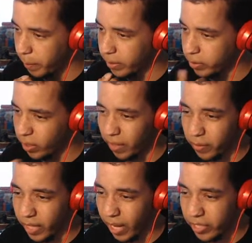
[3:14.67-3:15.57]
But it's only
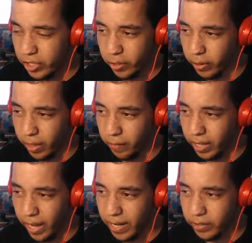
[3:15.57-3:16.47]
level 9. She's only level
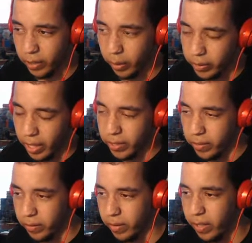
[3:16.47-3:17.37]
9, so
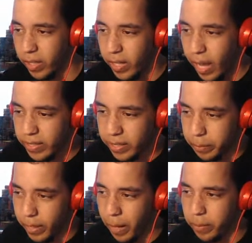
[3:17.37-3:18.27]
nothing
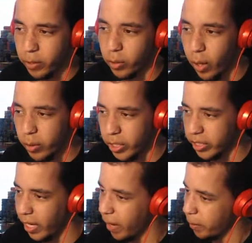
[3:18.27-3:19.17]
hasn't been able to grow
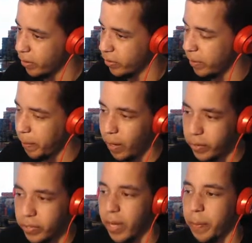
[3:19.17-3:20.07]
just yet. But Sleep Powder,
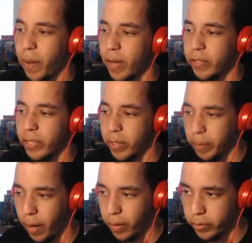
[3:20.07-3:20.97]
Stockpile, Secret
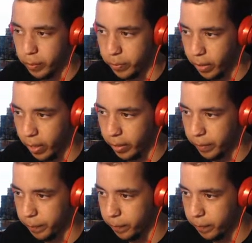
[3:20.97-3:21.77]
Power, and Supersonic.